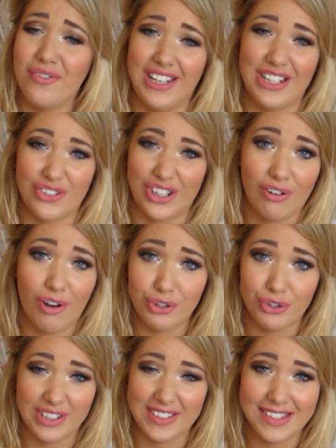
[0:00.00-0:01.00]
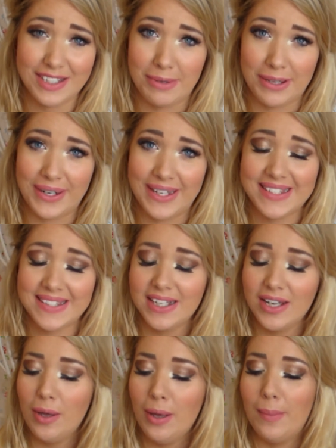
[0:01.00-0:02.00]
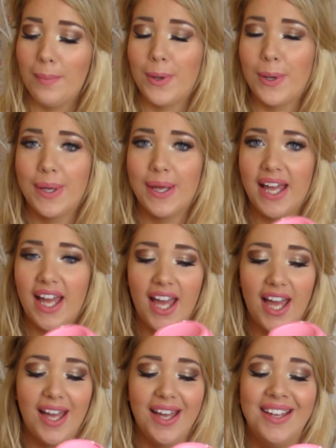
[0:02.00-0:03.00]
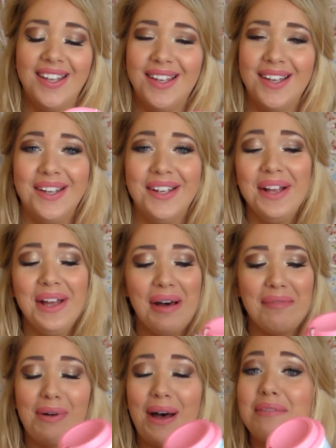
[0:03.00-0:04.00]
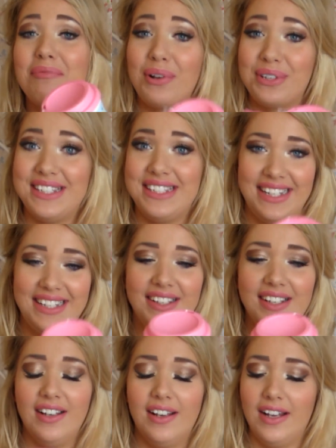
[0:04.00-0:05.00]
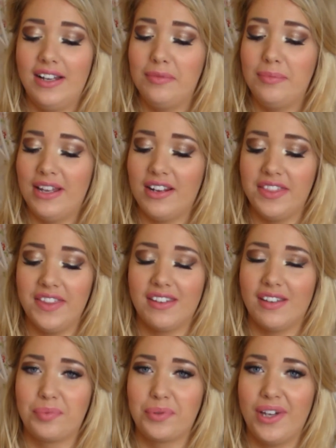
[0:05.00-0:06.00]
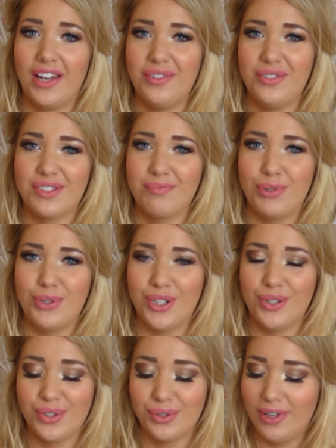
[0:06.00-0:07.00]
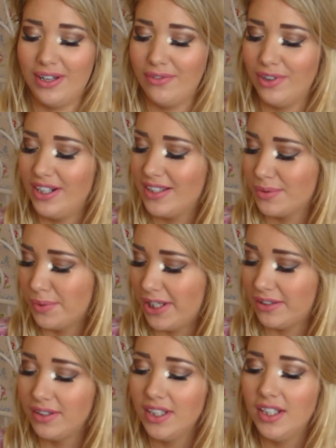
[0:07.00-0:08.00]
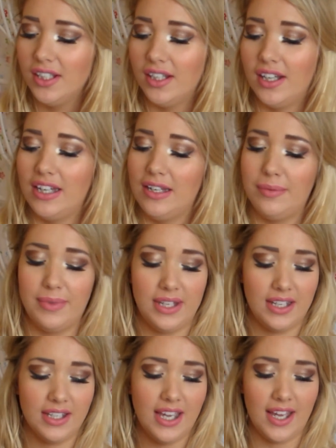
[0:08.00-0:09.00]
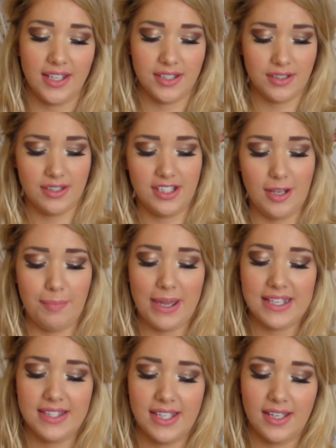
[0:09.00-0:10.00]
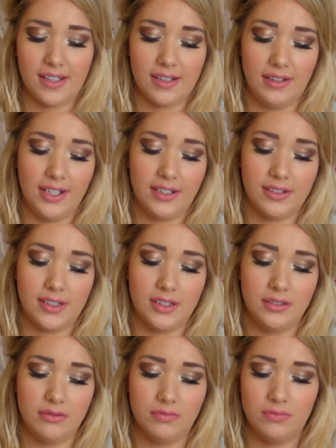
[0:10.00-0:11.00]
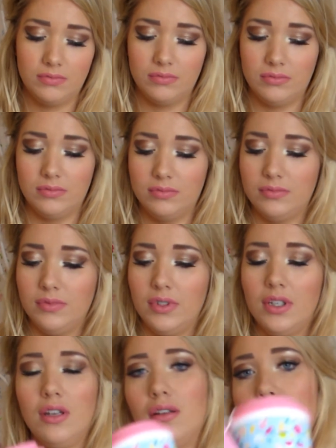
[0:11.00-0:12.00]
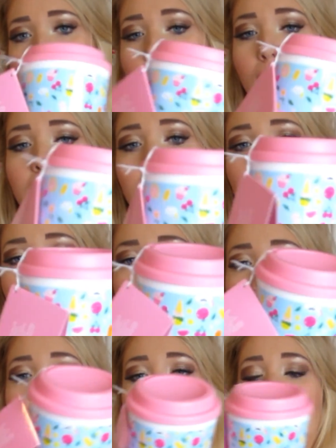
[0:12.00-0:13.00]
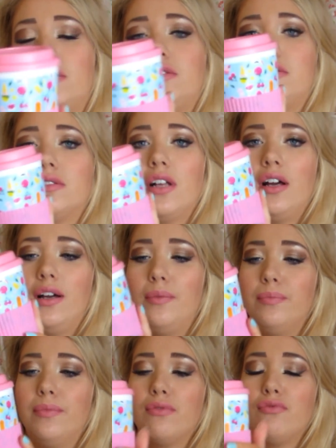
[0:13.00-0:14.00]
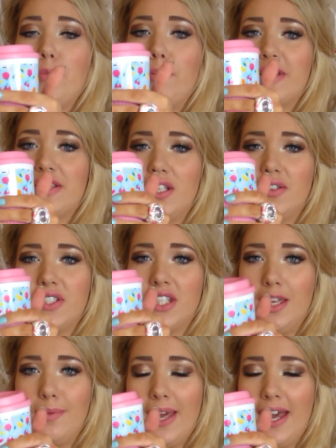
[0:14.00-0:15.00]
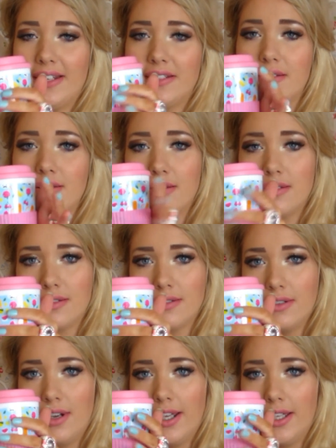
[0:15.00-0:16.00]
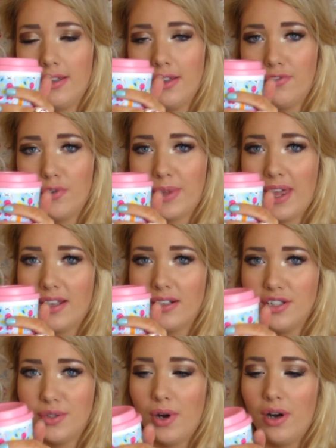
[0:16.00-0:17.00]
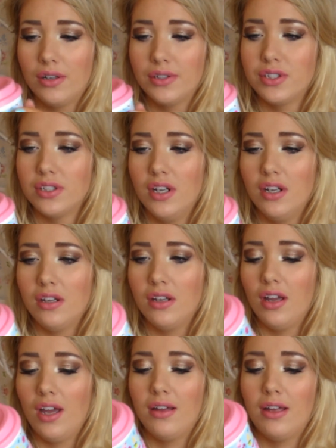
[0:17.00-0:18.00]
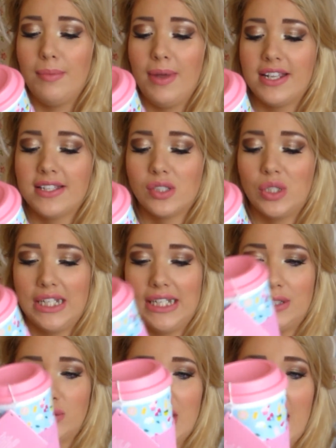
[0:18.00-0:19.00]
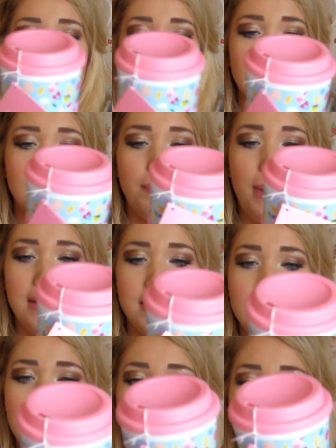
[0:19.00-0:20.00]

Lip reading: really drink hot drinks, to be honest, but but I wanted it, and think I could just put juice or whatever in it as well. And yeah, it's just a basic little mug with the little rubbery stuff to keep your hands like from getting too hot, and it's got like little cats and pandas